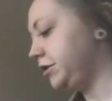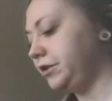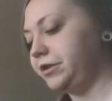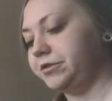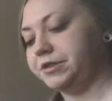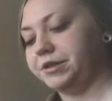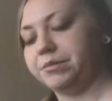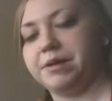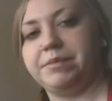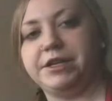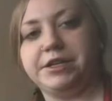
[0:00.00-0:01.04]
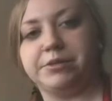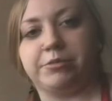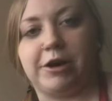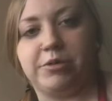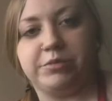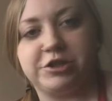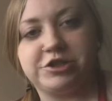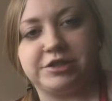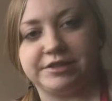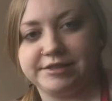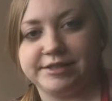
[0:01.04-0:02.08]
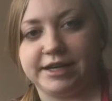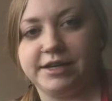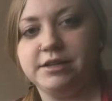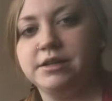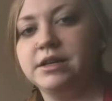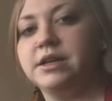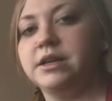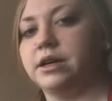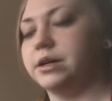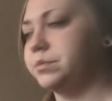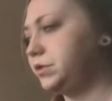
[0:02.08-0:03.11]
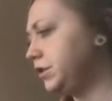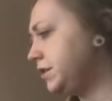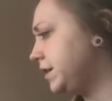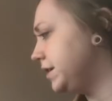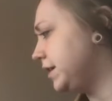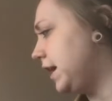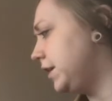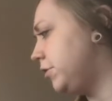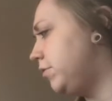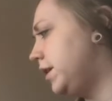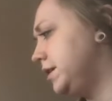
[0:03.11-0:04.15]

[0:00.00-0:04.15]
to using my medium round brush instead, just because I don't want